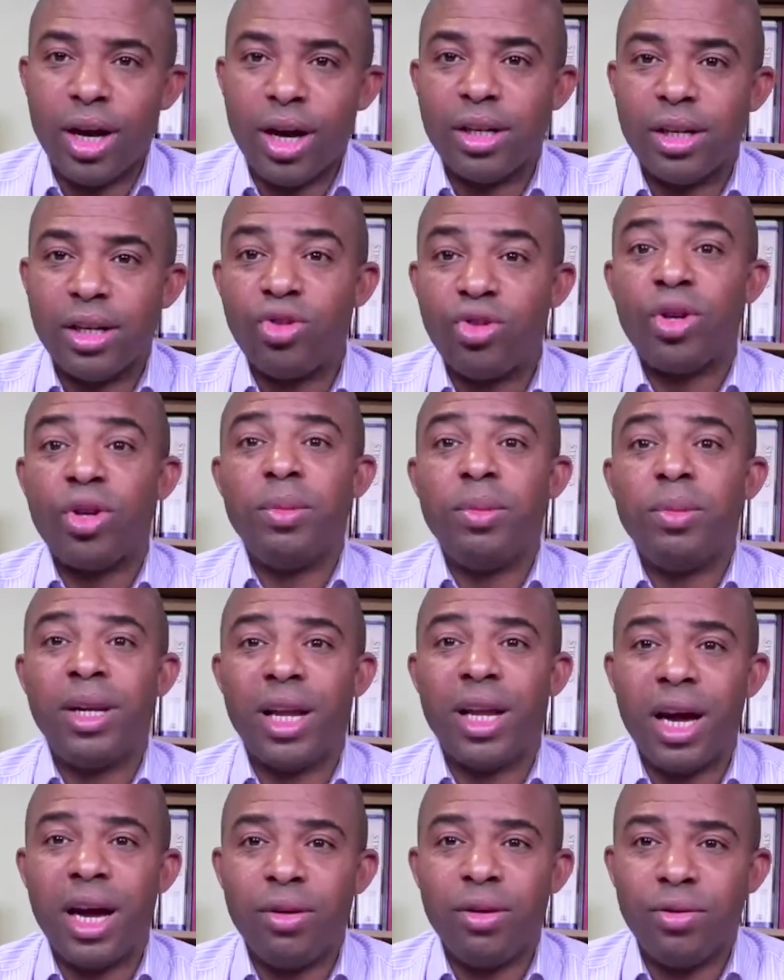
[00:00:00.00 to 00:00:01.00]
we are
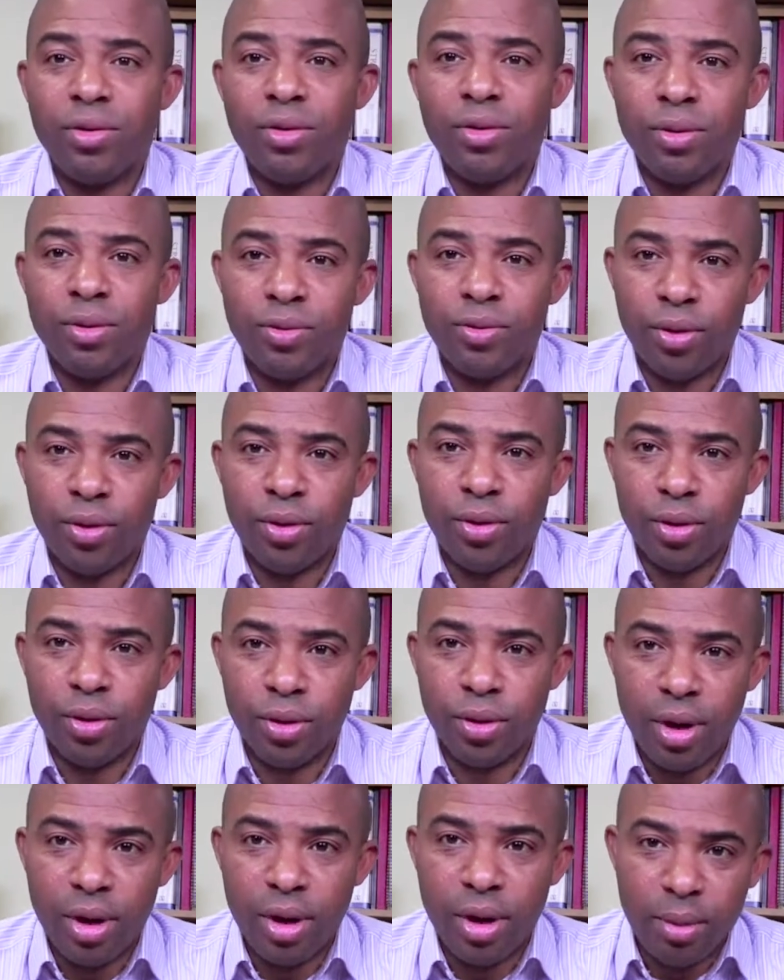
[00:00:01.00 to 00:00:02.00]
streaming live from
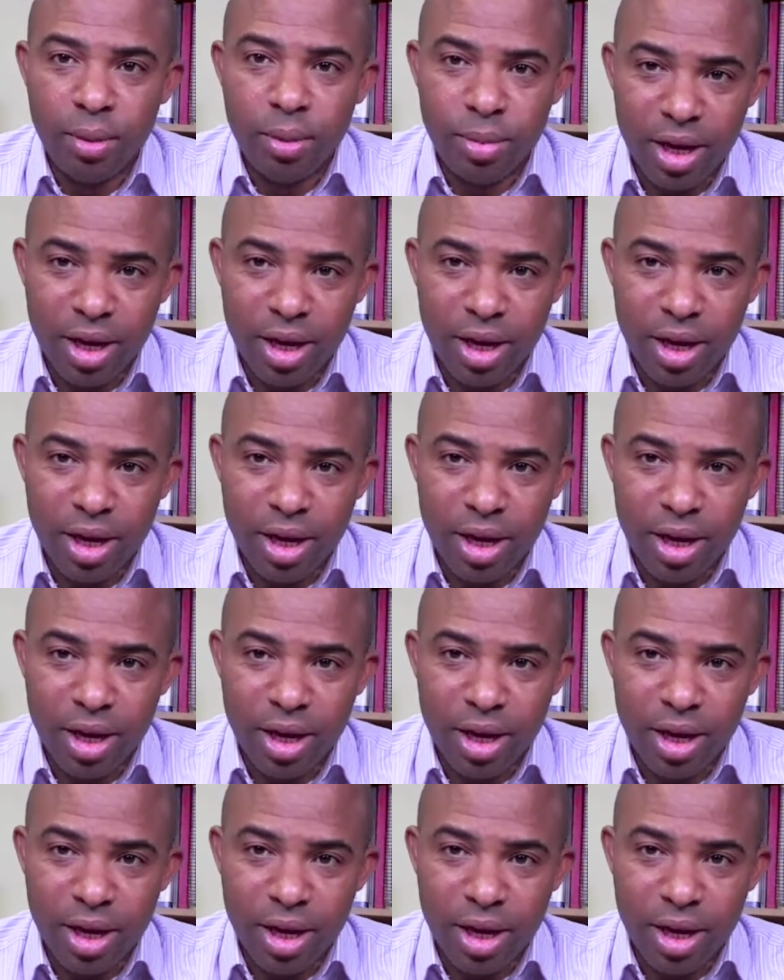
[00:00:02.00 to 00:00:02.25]
four